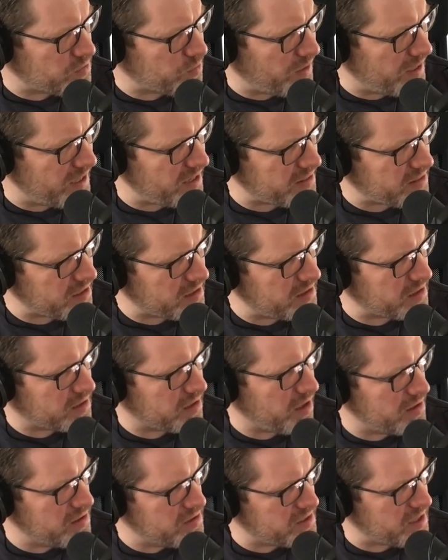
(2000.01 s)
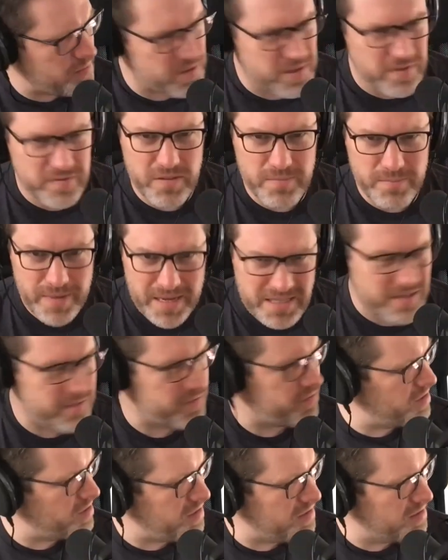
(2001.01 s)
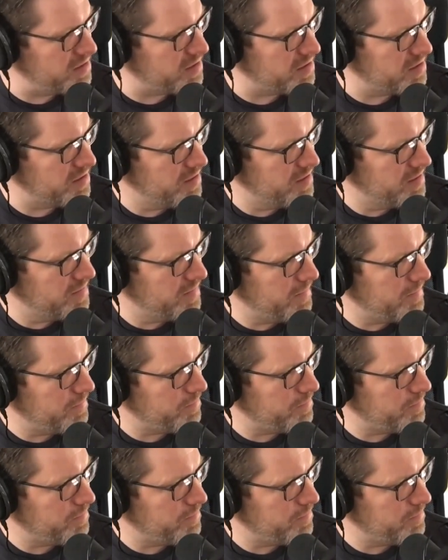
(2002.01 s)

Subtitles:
It's why I think the concept of the metaverse